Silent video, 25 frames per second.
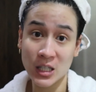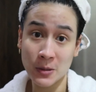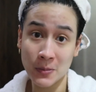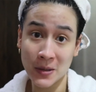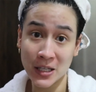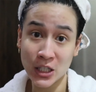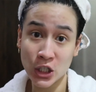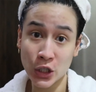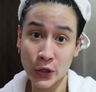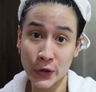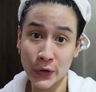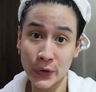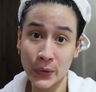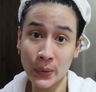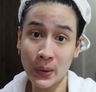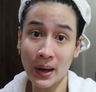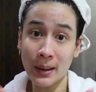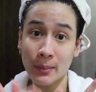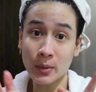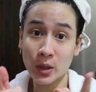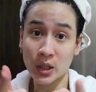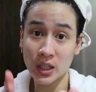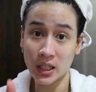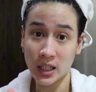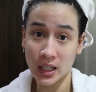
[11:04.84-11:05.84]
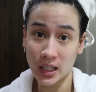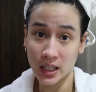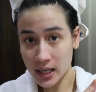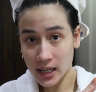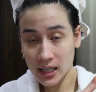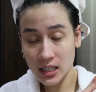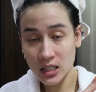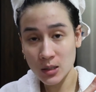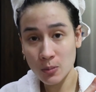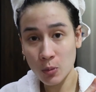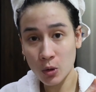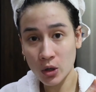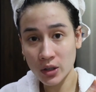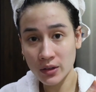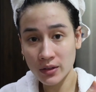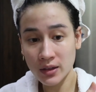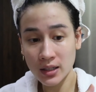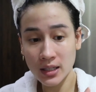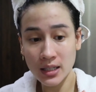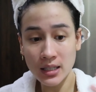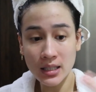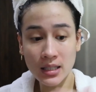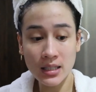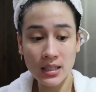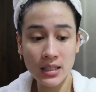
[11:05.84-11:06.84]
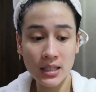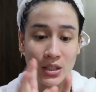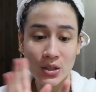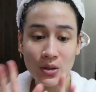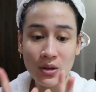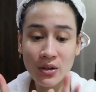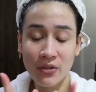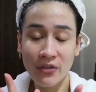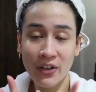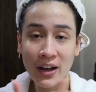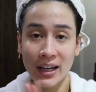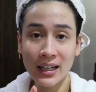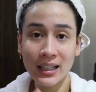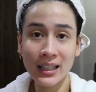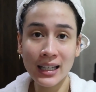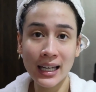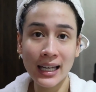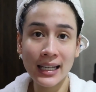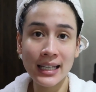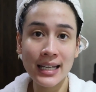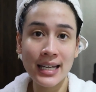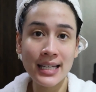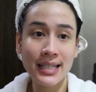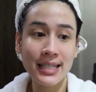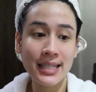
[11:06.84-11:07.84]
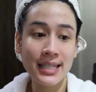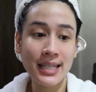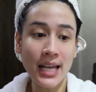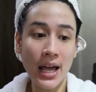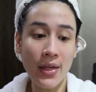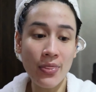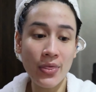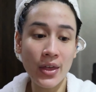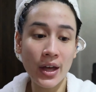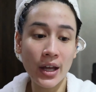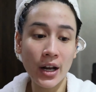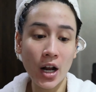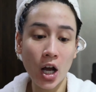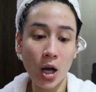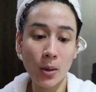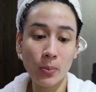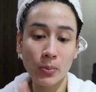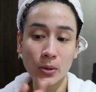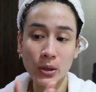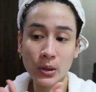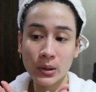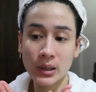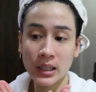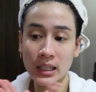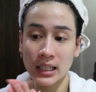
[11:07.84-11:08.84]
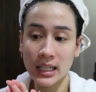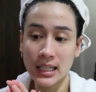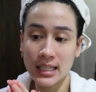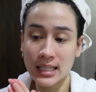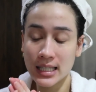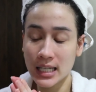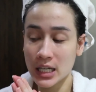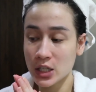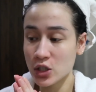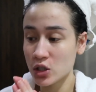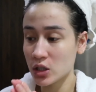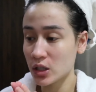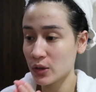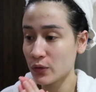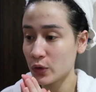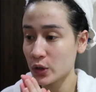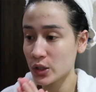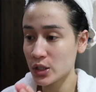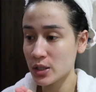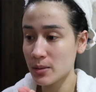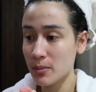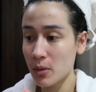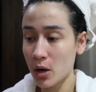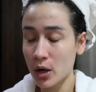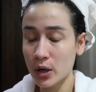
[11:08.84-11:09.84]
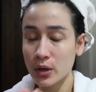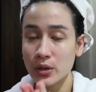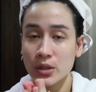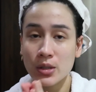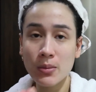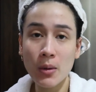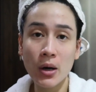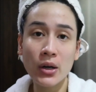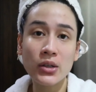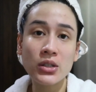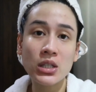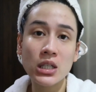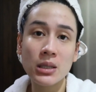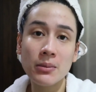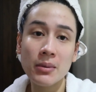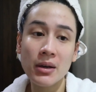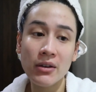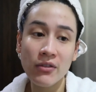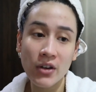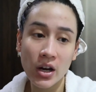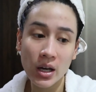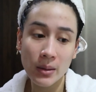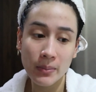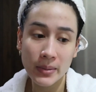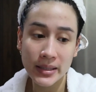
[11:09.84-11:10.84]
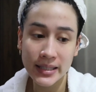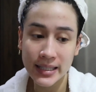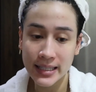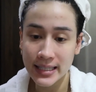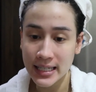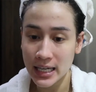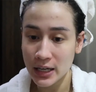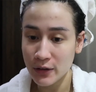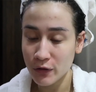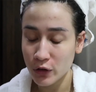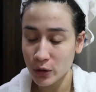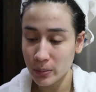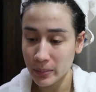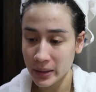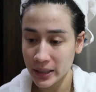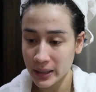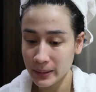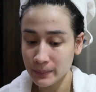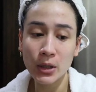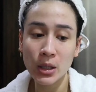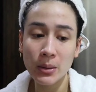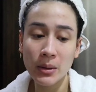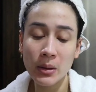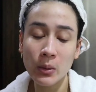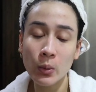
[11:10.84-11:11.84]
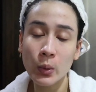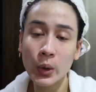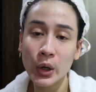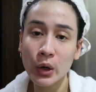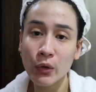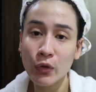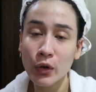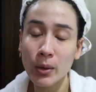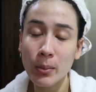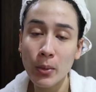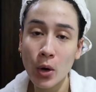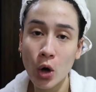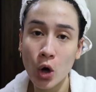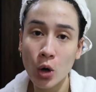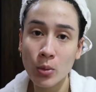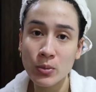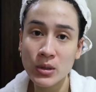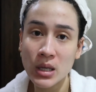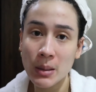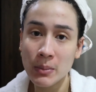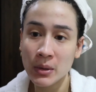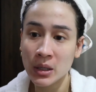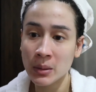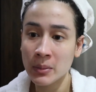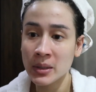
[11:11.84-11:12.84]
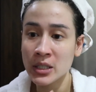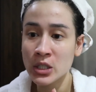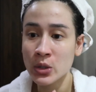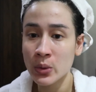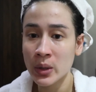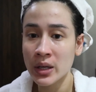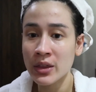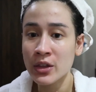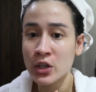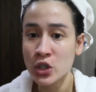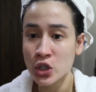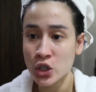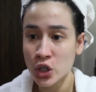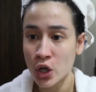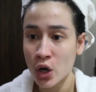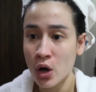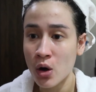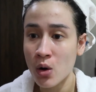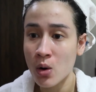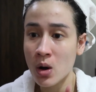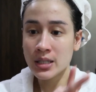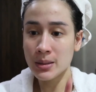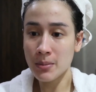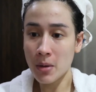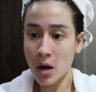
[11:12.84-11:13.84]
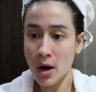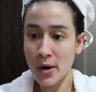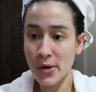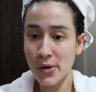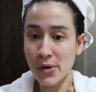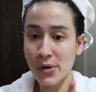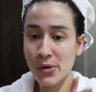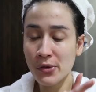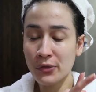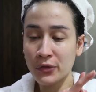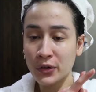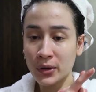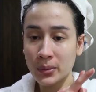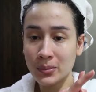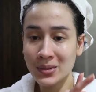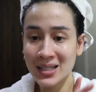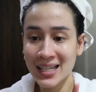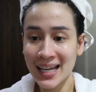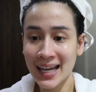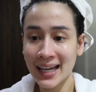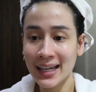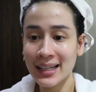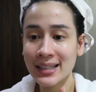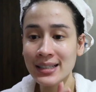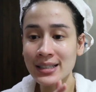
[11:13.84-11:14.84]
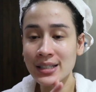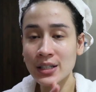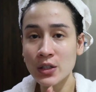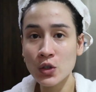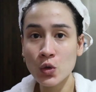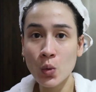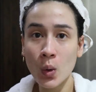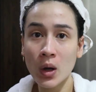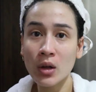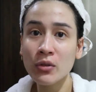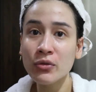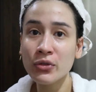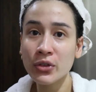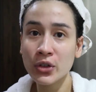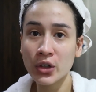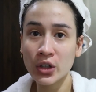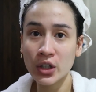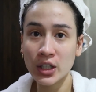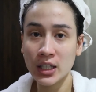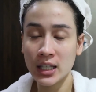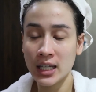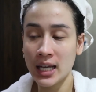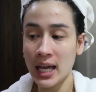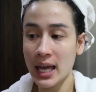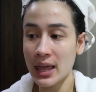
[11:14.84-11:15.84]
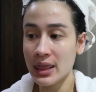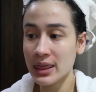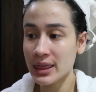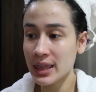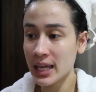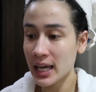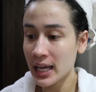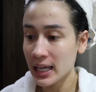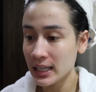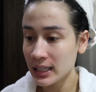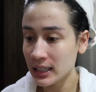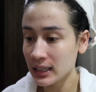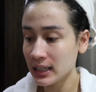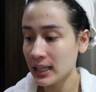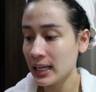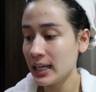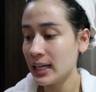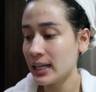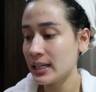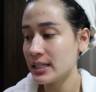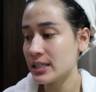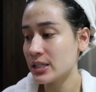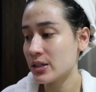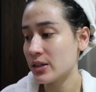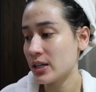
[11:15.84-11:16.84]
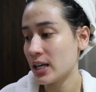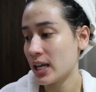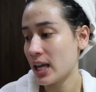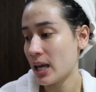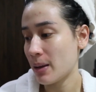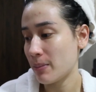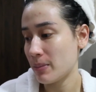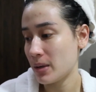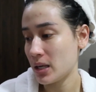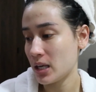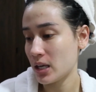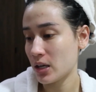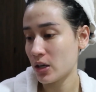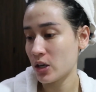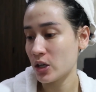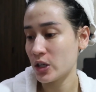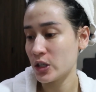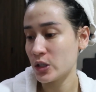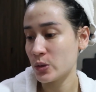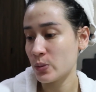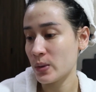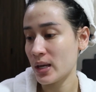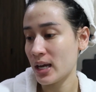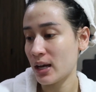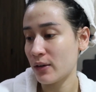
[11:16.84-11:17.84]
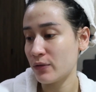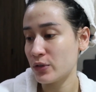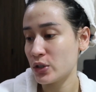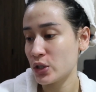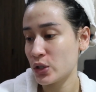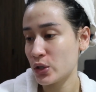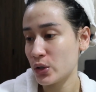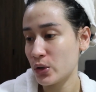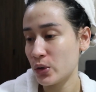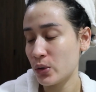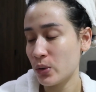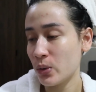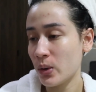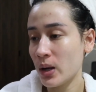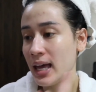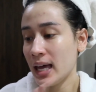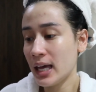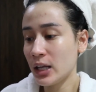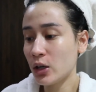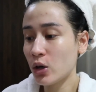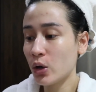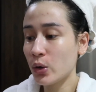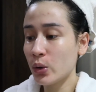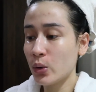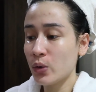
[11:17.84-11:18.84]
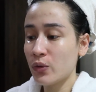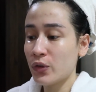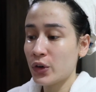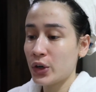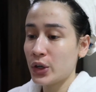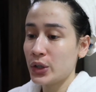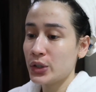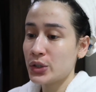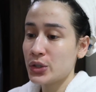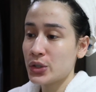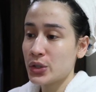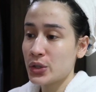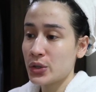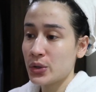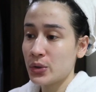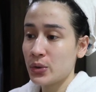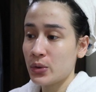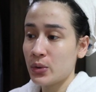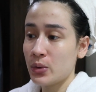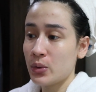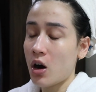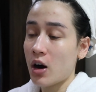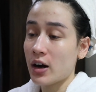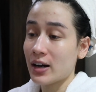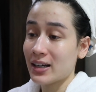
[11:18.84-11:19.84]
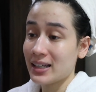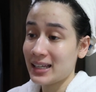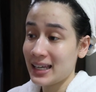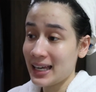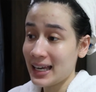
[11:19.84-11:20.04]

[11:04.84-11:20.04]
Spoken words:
I speak to you, I'm gonna export this, do the final edits, and then upload it and schedule it for tomorrow. Tomorrow's gonna be a very busy day for me. I'm gonna be work from home, so I'm gonna be doing the show tomorrow from 10 to 12:30, and then Leia is gonna get me because we have to head on over to our